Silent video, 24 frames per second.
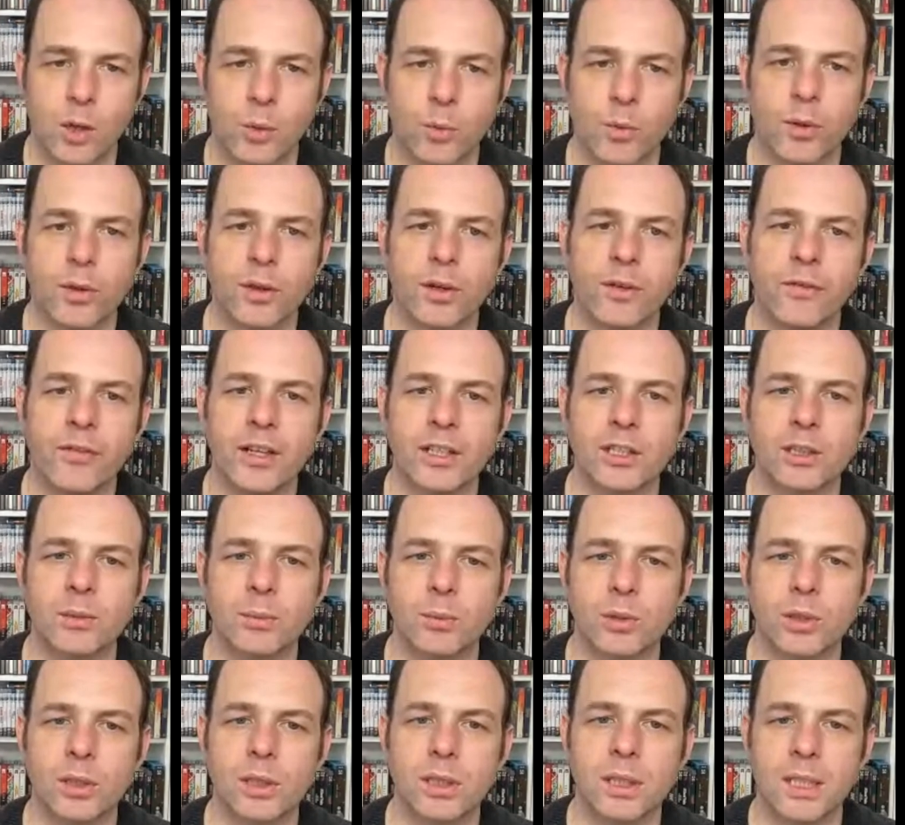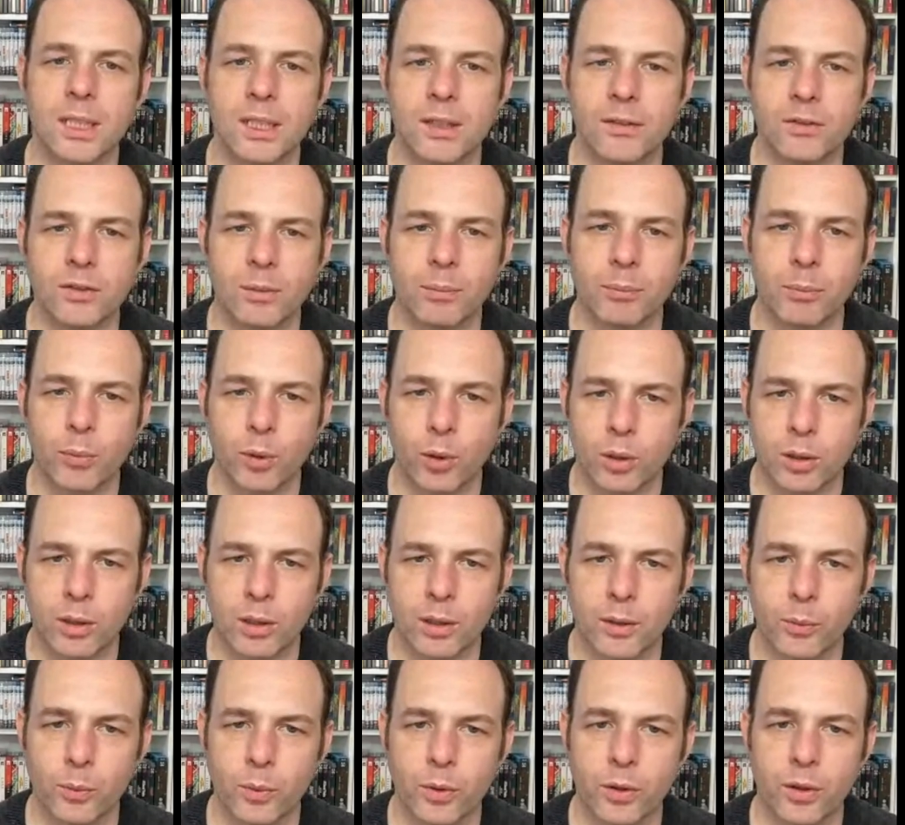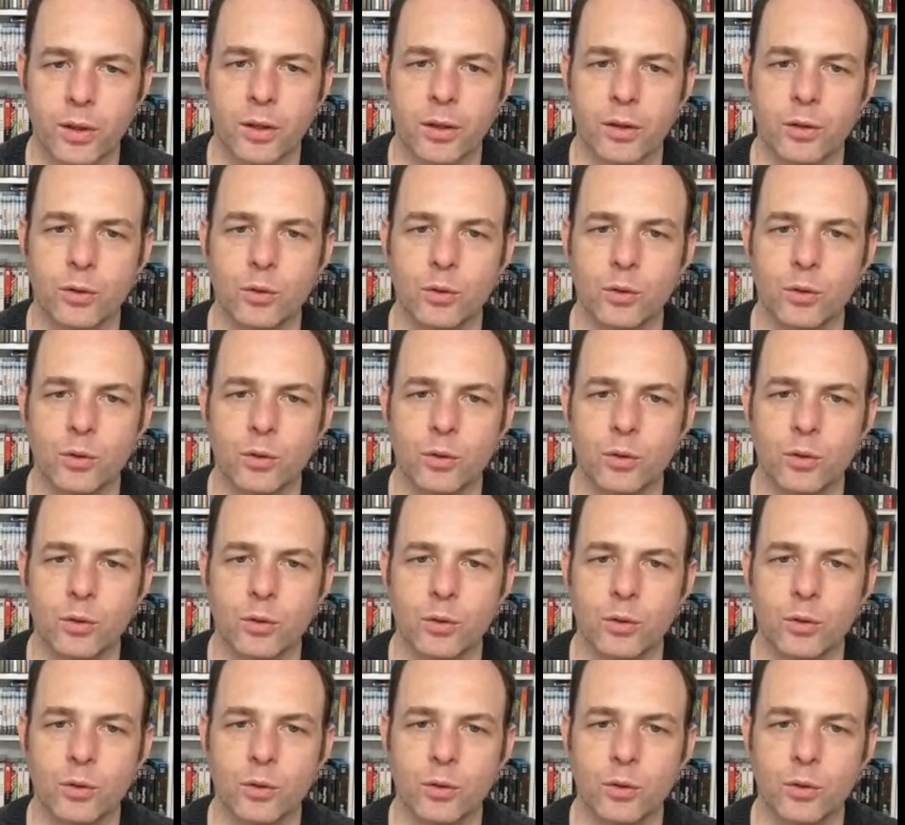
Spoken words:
with reversible sleeves and booklet with the